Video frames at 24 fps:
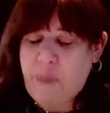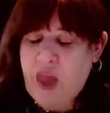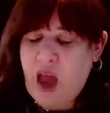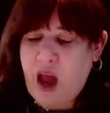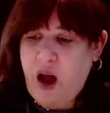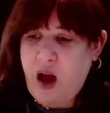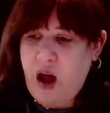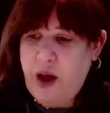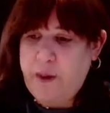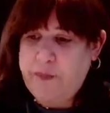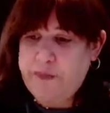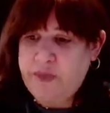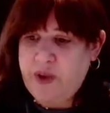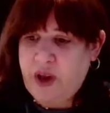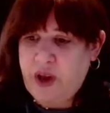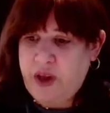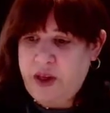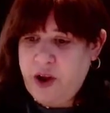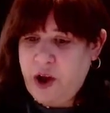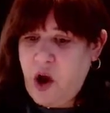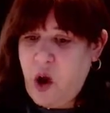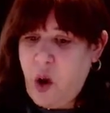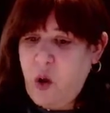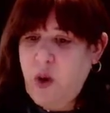
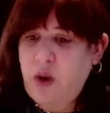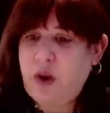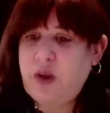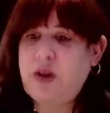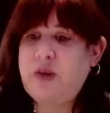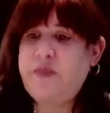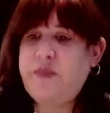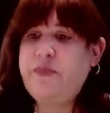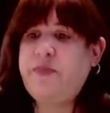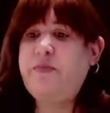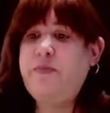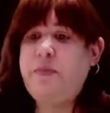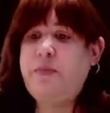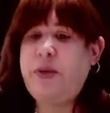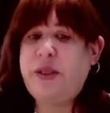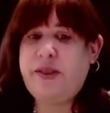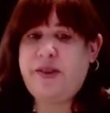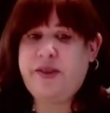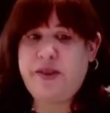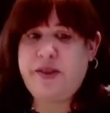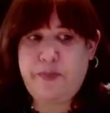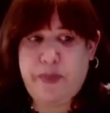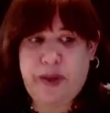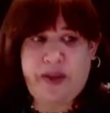the gold,
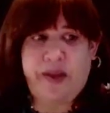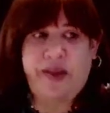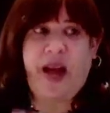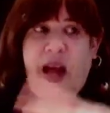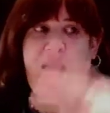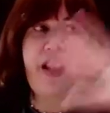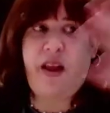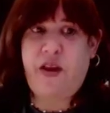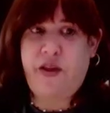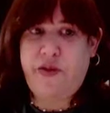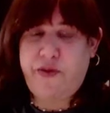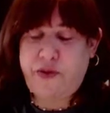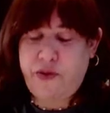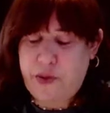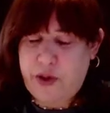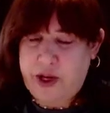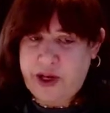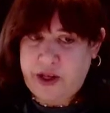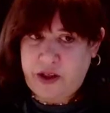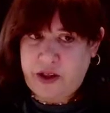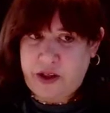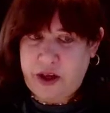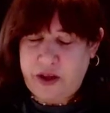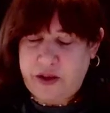Bezalel threw it
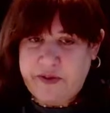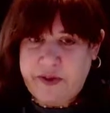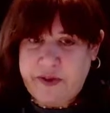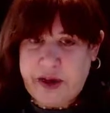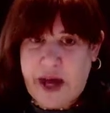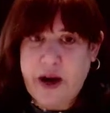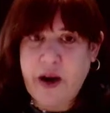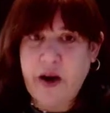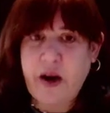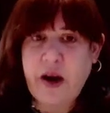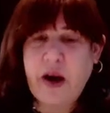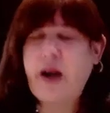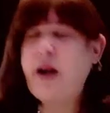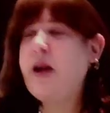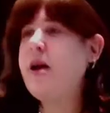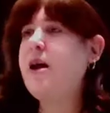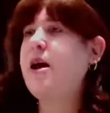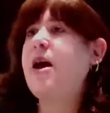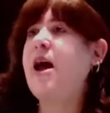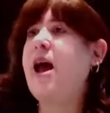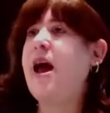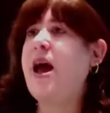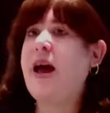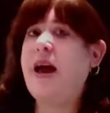into the fire,
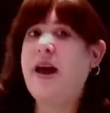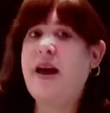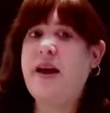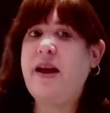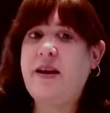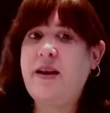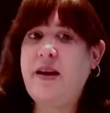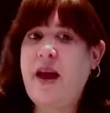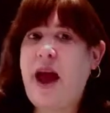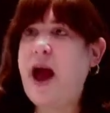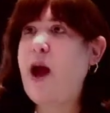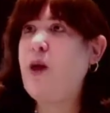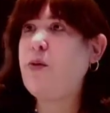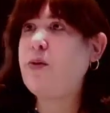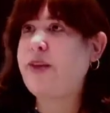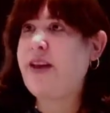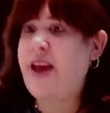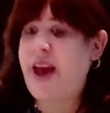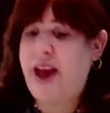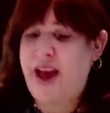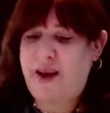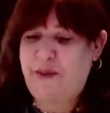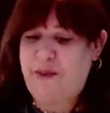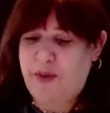and out
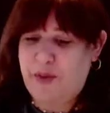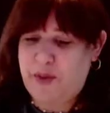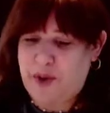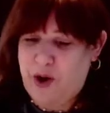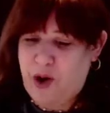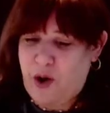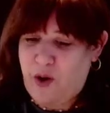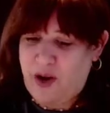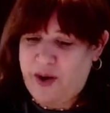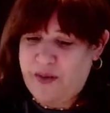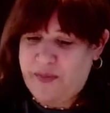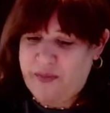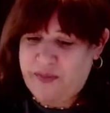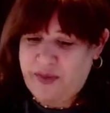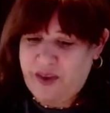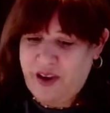came the menorah.